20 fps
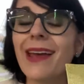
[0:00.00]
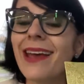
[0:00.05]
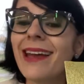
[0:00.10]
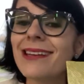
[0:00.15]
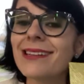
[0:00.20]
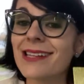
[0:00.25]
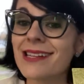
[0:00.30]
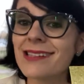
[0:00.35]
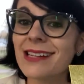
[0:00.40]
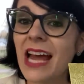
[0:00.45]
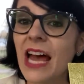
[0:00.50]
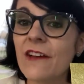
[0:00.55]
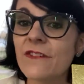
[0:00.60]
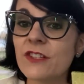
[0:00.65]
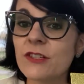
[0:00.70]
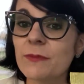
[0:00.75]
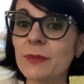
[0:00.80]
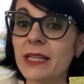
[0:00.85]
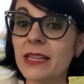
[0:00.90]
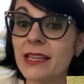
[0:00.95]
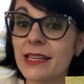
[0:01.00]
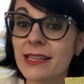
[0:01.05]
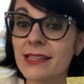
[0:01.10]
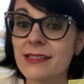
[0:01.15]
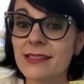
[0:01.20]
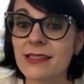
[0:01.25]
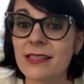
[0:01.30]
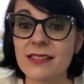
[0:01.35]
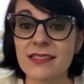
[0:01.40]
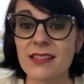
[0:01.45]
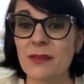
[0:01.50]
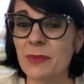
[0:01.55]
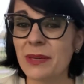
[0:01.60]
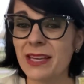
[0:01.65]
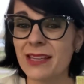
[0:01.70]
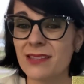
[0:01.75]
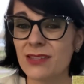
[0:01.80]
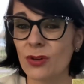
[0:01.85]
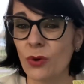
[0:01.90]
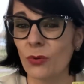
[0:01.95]
It doesn't have to be this because some
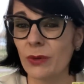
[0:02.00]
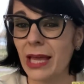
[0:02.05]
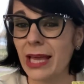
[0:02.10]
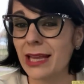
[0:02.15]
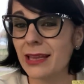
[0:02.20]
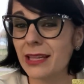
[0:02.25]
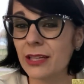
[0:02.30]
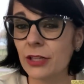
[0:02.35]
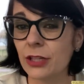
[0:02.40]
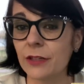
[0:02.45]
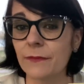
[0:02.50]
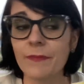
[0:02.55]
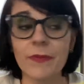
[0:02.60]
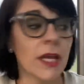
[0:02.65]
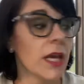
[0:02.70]
kids don't like glitter.